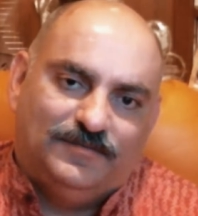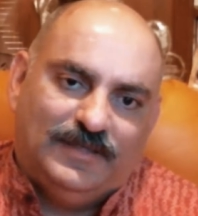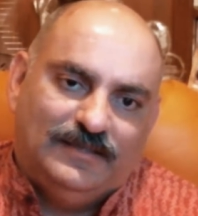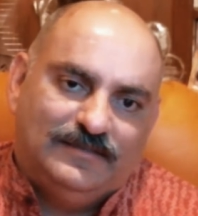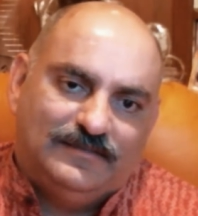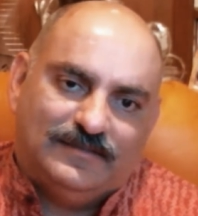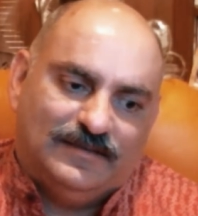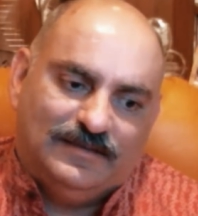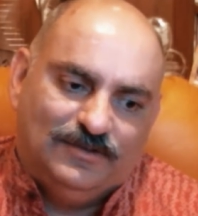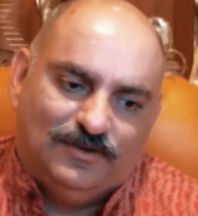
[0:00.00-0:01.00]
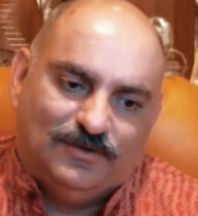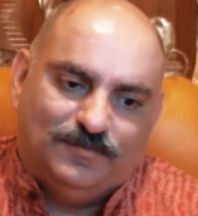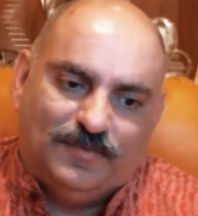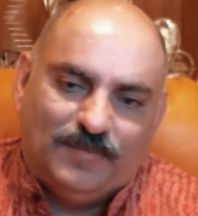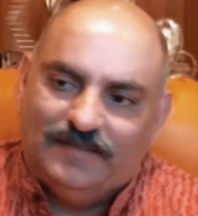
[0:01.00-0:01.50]
Is,
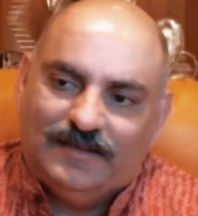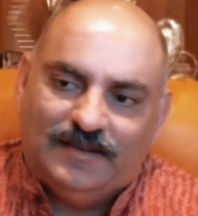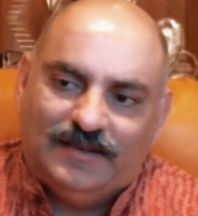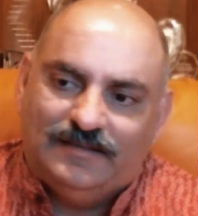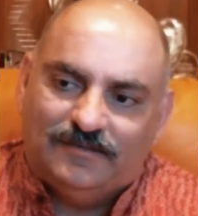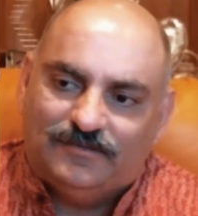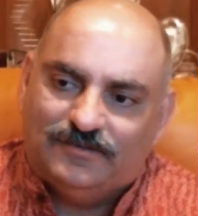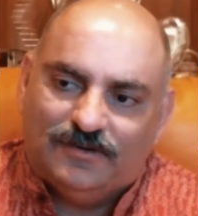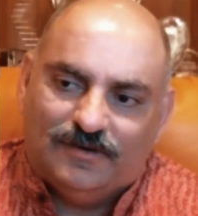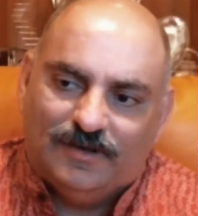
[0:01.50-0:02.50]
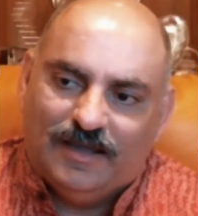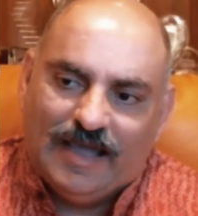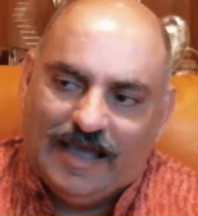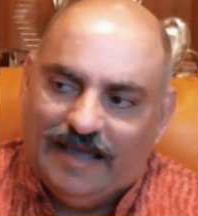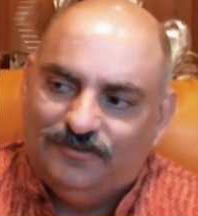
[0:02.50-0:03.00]
basically just
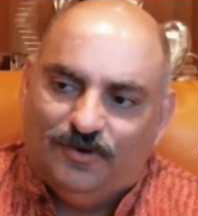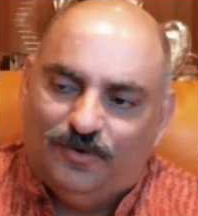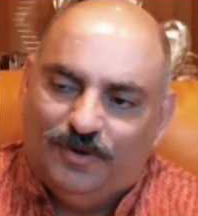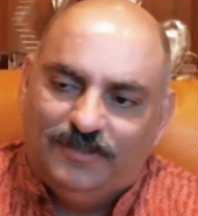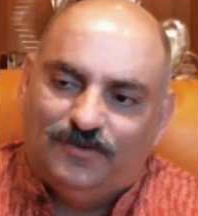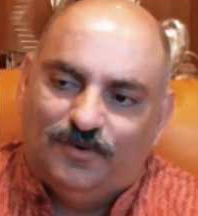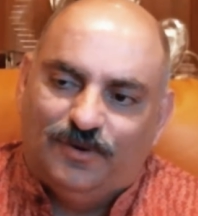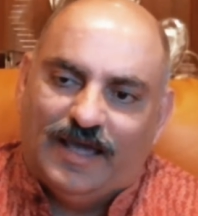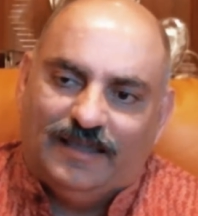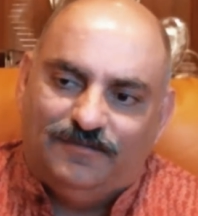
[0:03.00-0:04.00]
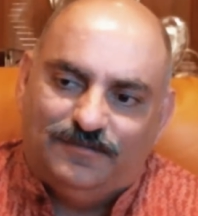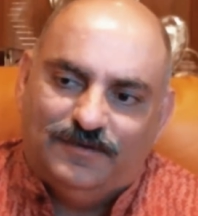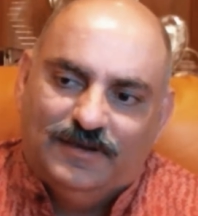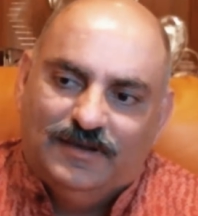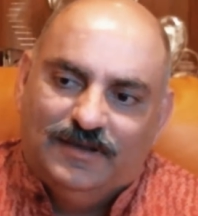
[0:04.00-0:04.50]
as you're going through life,
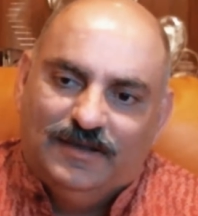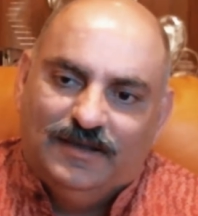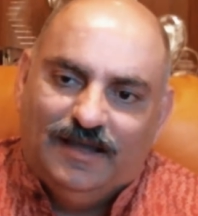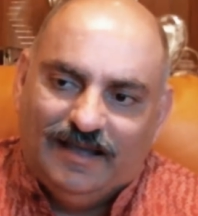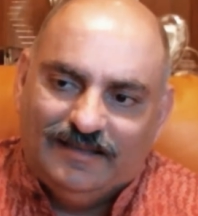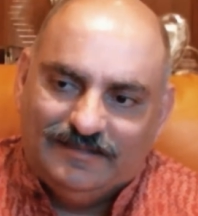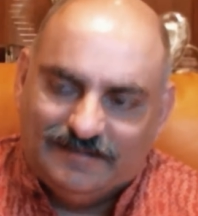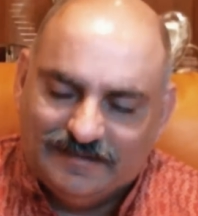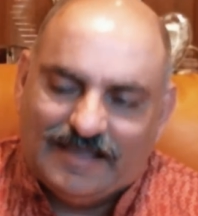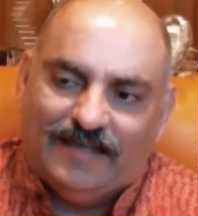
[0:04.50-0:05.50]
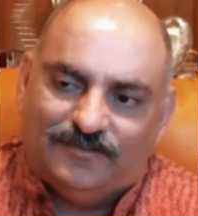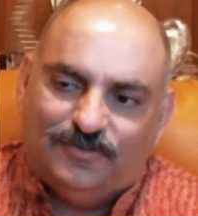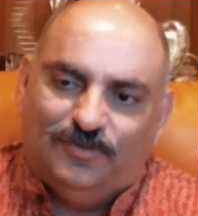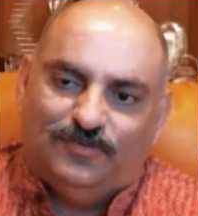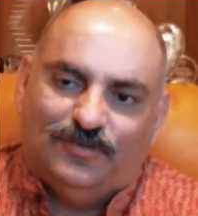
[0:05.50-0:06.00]
just
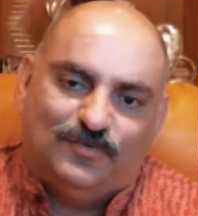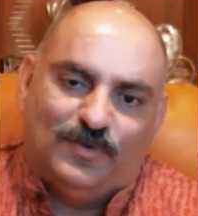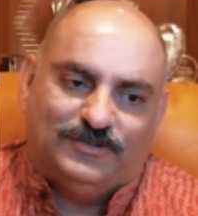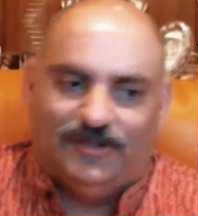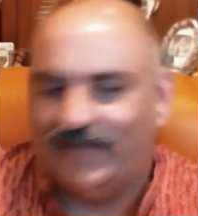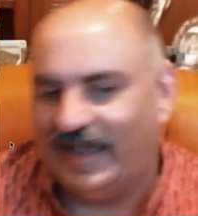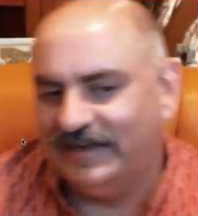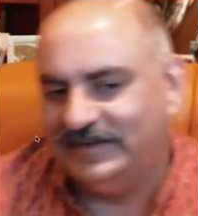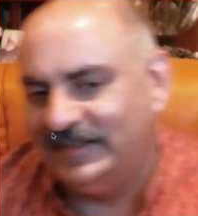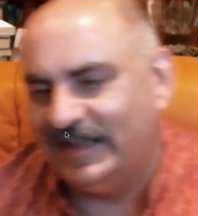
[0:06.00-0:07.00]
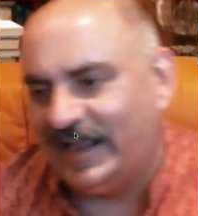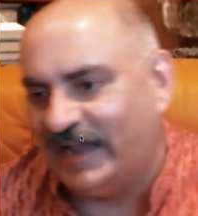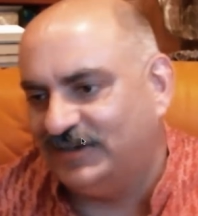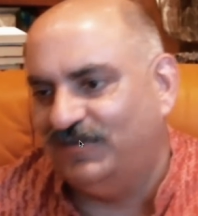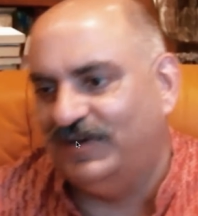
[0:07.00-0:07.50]
ask yourself questions. I did that
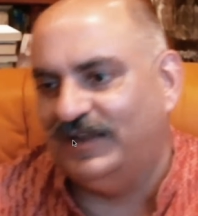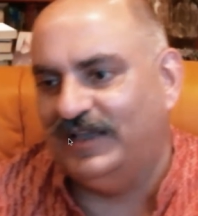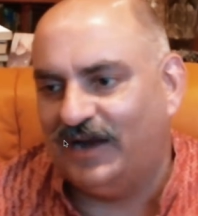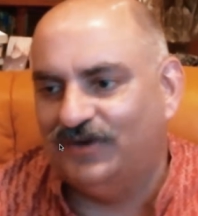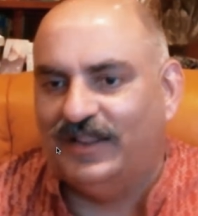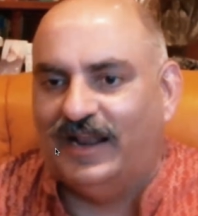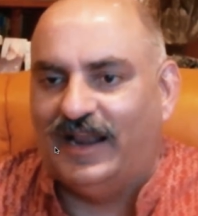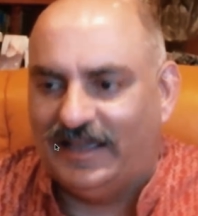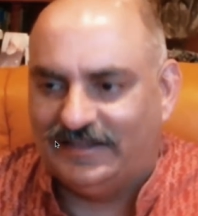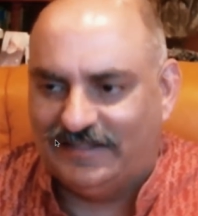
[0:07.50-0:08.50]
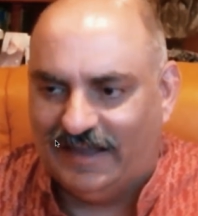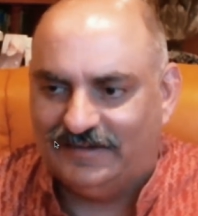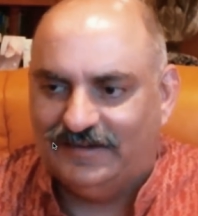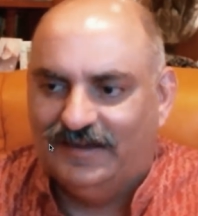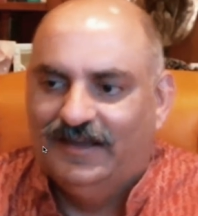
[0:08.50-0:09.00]
activity, how did I like
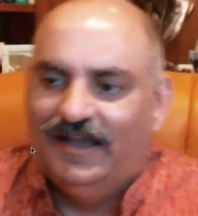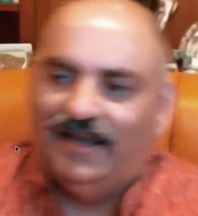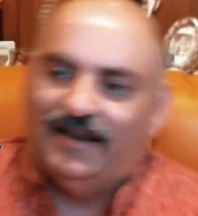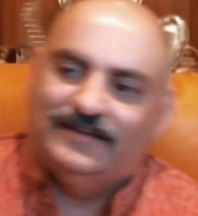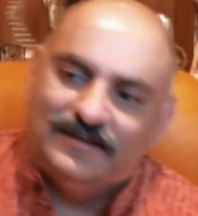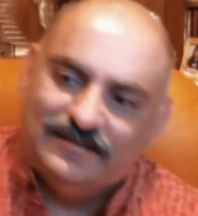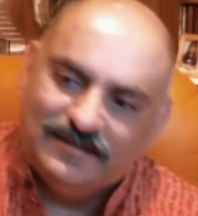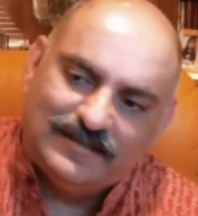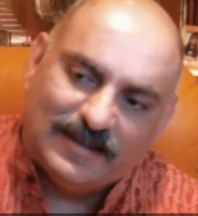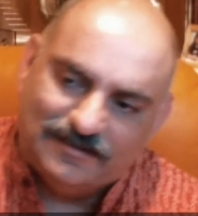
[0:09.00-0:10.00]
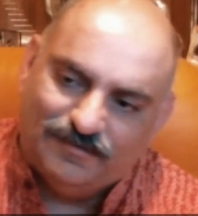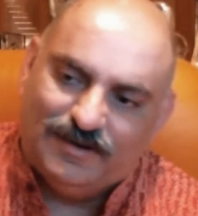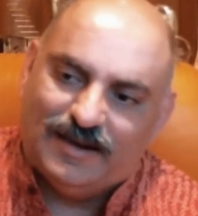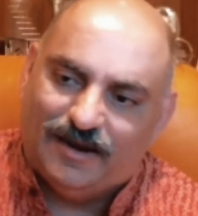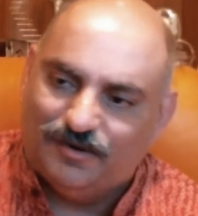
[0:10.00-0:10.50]
that? And I did this
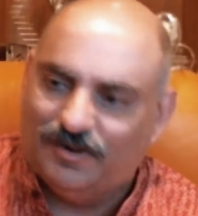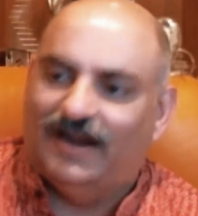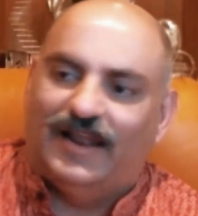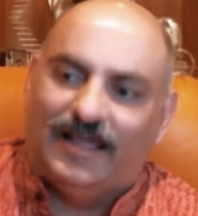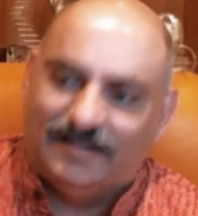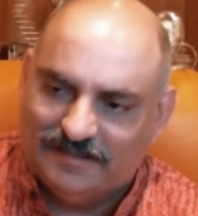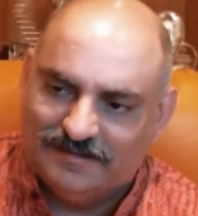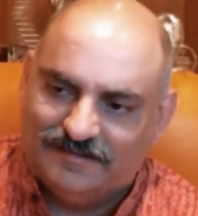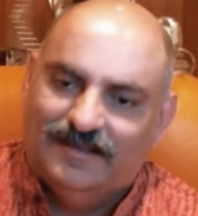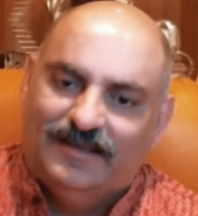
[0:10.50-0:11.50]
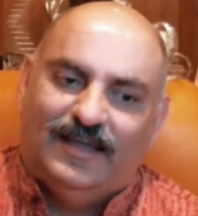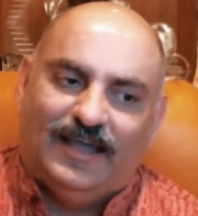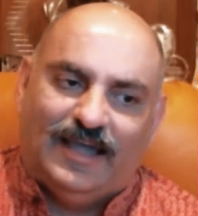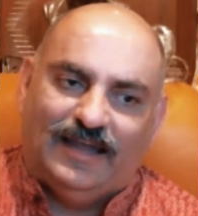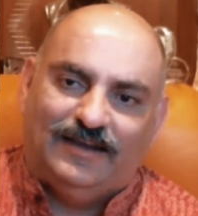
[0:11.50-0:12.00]
activity, and how did I like this?
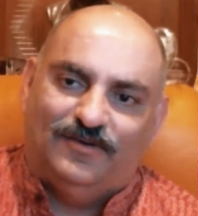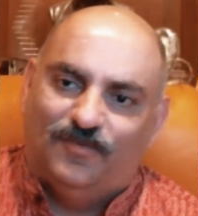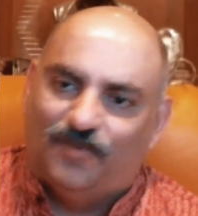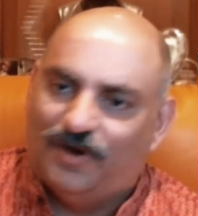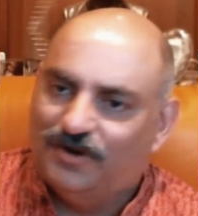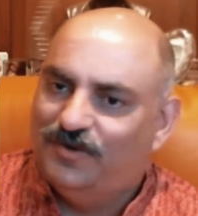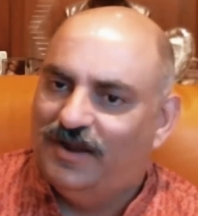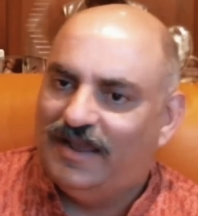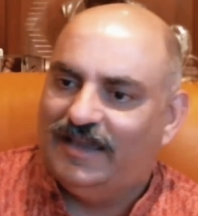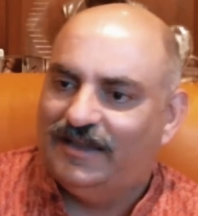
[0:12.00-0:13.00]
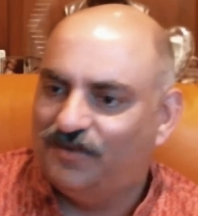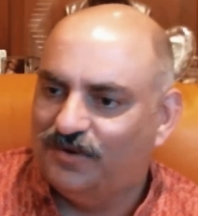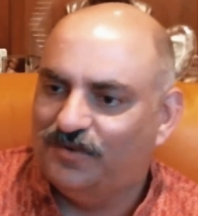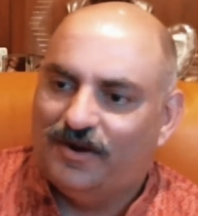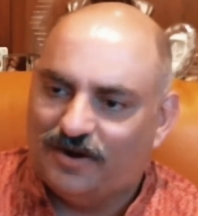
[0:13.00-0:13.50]
And what do I like and what
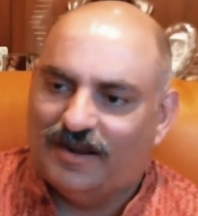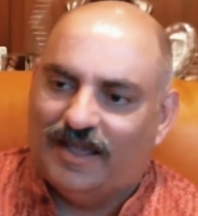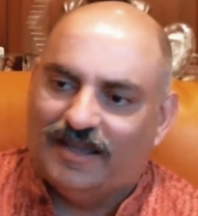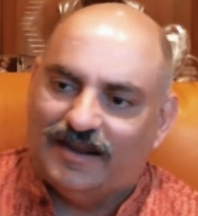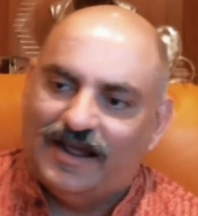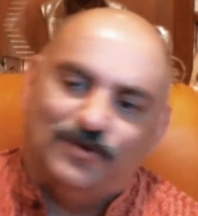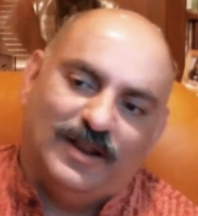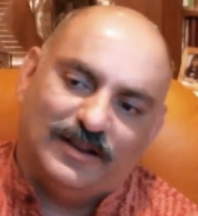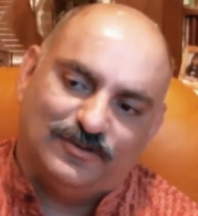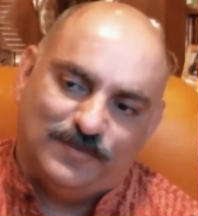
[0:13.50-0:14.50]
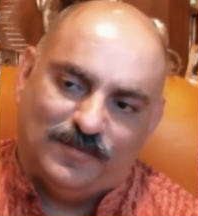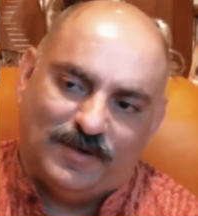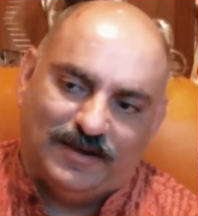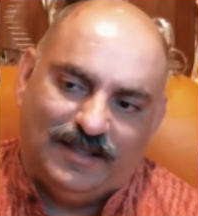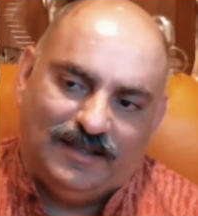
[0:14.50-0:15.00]
do I not like? And how do I like to spend
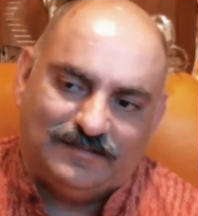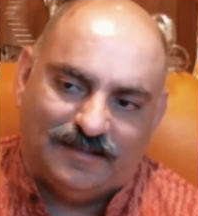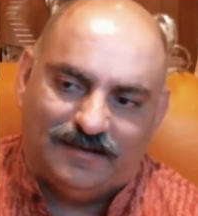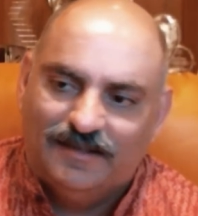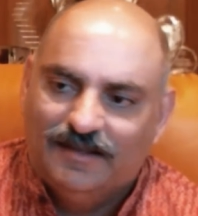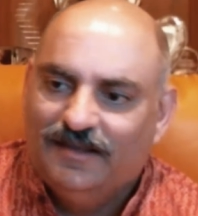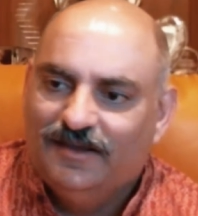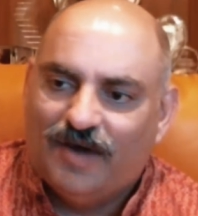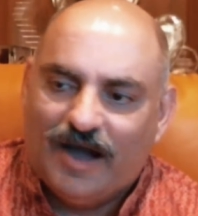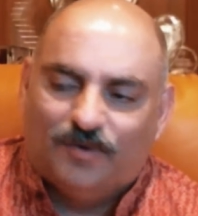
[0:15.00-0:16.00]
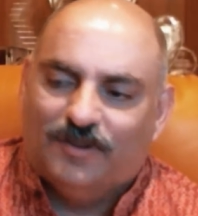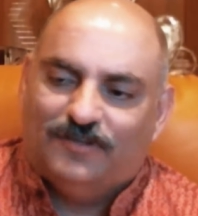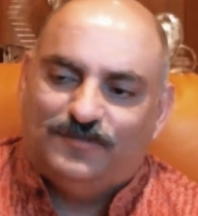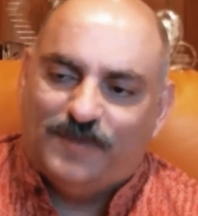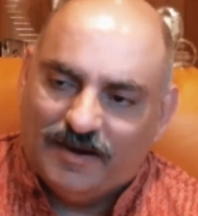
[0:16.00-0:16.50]
my days? And how would I
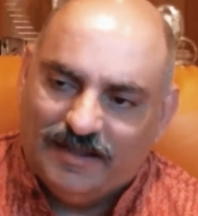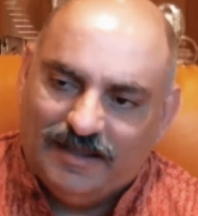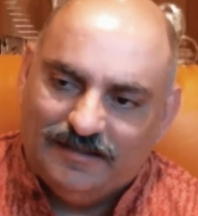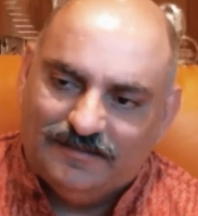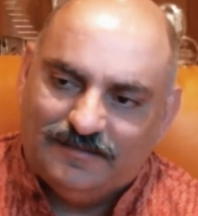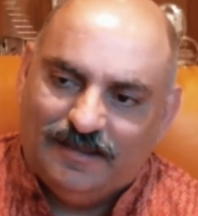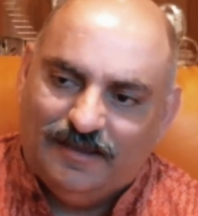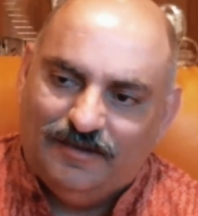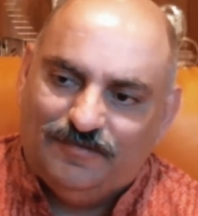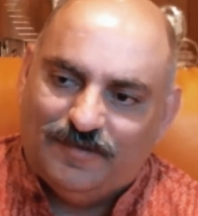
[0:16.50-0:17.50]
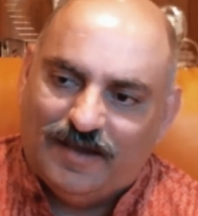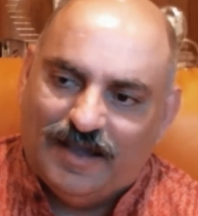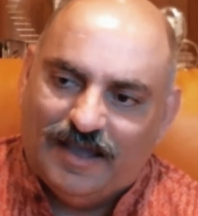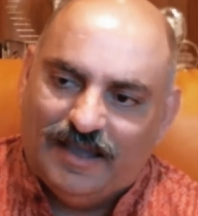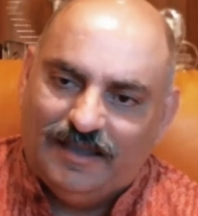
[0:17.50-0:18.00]
spend my days if
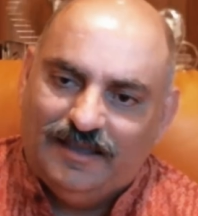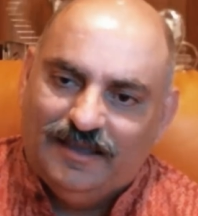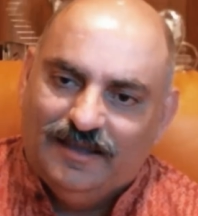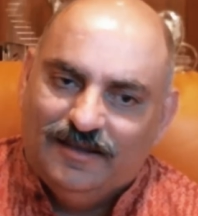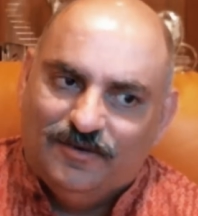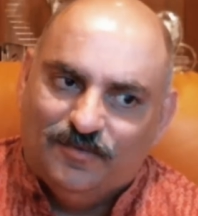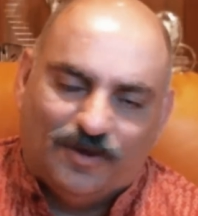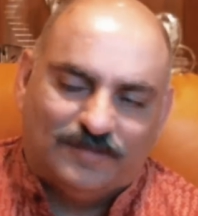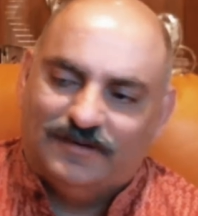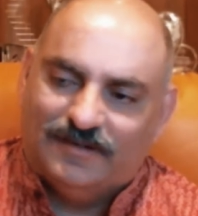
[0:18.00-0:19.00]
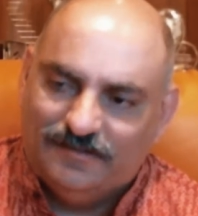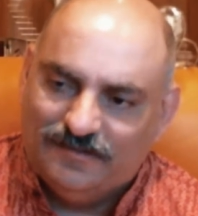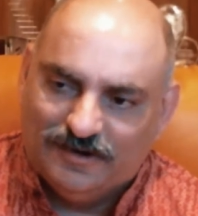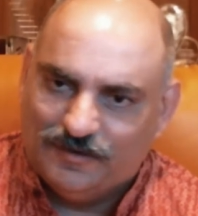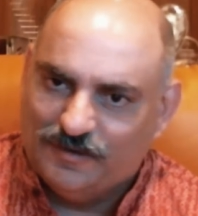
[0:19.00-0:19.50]
I wasn't
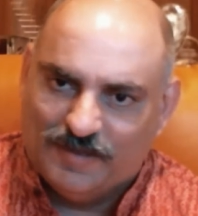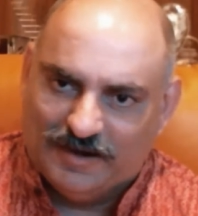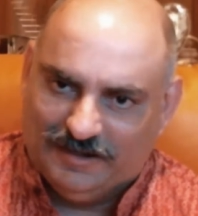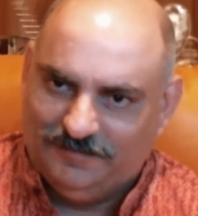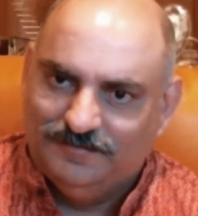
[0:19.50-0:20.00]
concerned about money?